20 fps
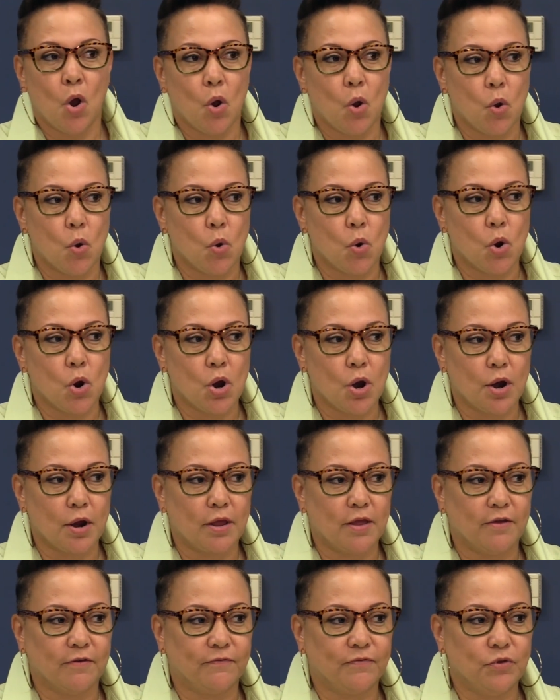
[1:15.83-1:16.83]
or
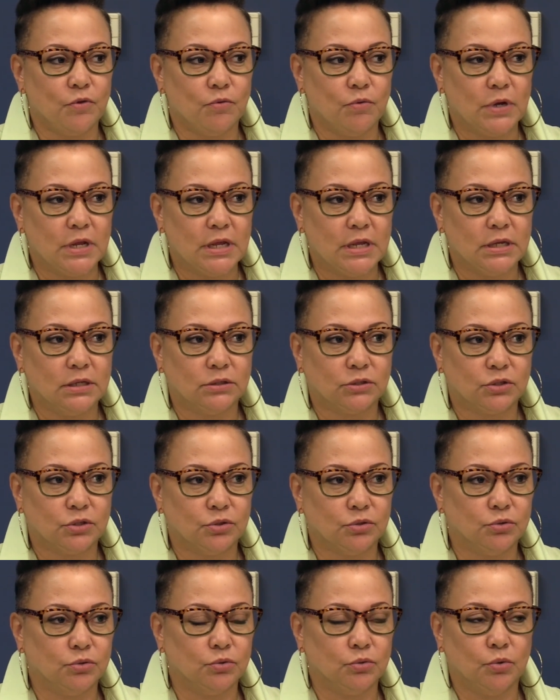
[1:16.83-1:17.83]
if you need
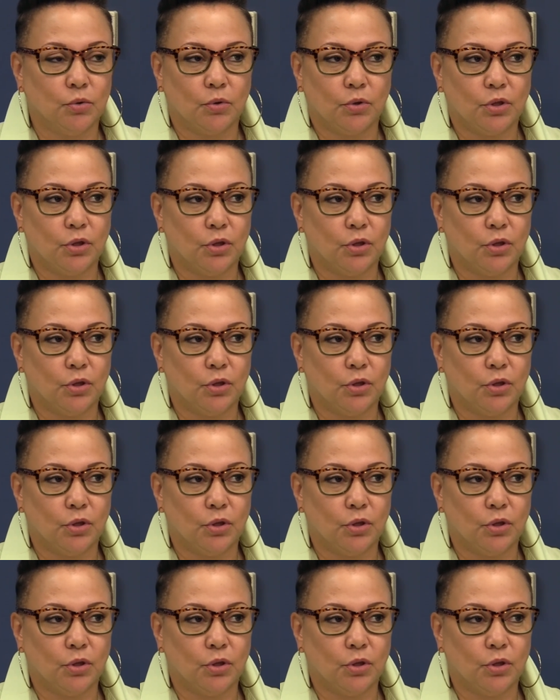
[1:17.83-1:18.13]
to,